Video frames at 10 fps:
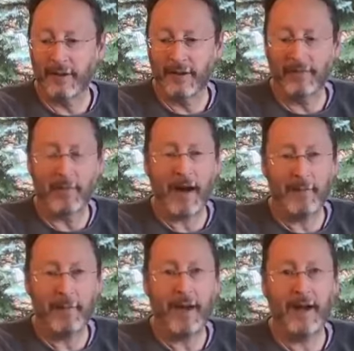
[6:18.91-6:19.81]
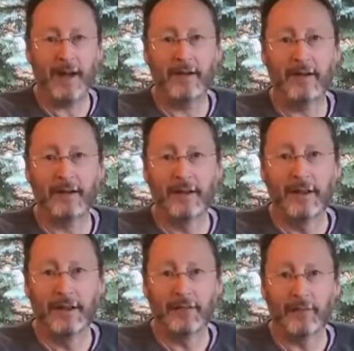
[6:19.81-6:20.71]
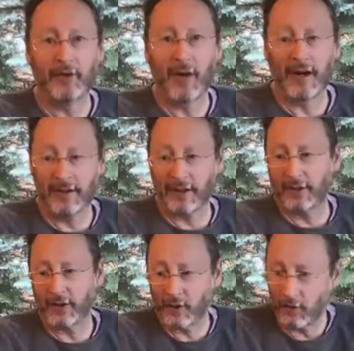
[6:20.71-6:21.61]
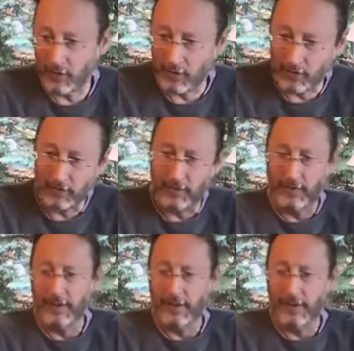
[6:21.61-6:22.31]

of my pain from trying to control